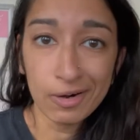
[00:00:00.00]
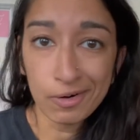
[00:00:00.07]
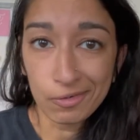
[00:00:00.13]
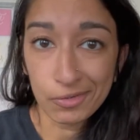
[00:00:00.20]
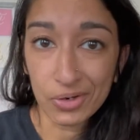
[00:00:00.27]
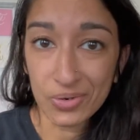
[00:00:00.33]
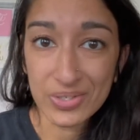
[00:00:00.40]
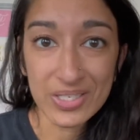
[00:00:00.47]

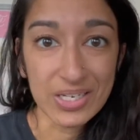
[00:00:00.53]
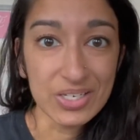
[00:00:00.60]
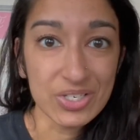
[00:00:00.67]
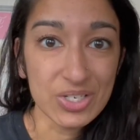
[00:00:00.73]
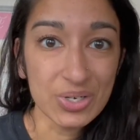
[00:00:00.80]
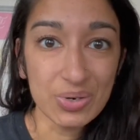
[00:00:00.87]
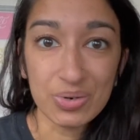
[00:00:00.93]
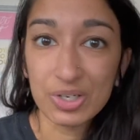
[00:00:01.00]
reels into
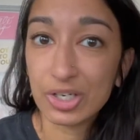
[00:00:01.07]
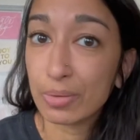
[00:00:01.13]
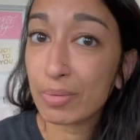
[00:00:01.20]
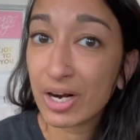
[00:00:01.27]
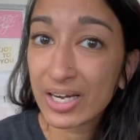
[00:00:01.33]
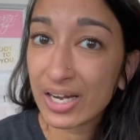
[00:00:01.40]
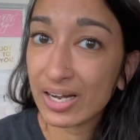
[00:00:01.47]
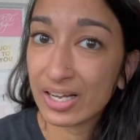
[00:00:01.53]
your
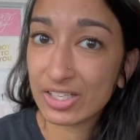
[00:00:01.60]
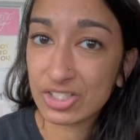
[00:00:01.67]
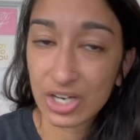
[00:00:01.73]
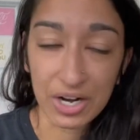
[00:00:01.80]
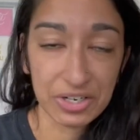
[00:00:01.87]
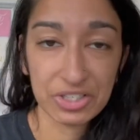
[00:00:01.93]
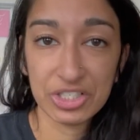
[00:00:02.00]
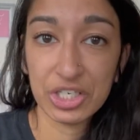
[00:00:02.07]
marketing
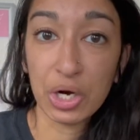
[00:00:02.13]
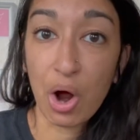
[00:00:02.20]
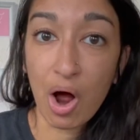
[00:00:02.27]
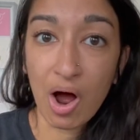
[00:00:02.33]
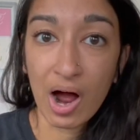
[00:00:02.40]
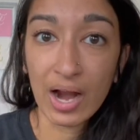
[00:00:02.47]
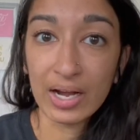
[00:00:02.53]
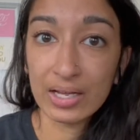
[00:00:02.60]
strategy
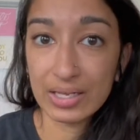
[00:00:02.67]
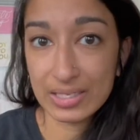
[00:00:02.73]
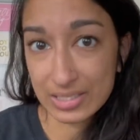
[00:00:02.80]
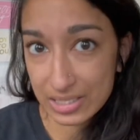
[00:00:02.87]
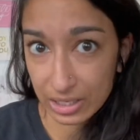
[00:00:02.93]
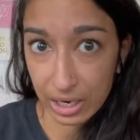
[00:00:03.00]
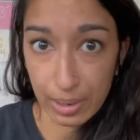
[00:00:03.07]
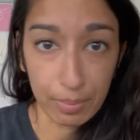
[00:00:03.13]
on
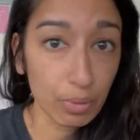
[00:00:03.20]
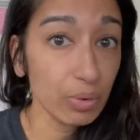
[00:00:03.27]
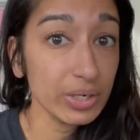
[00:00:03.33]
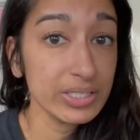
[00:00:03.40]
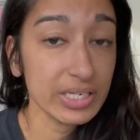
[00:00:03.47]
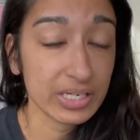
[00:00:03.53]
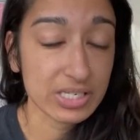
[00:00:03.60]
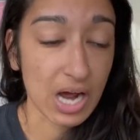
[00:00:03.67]
Instagram or
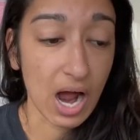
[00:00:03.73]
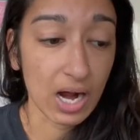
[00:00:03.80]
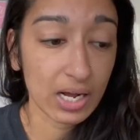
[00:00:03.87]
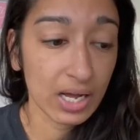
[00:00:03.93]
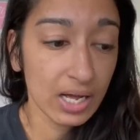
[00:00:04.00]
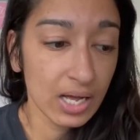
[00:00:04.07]
TikTok.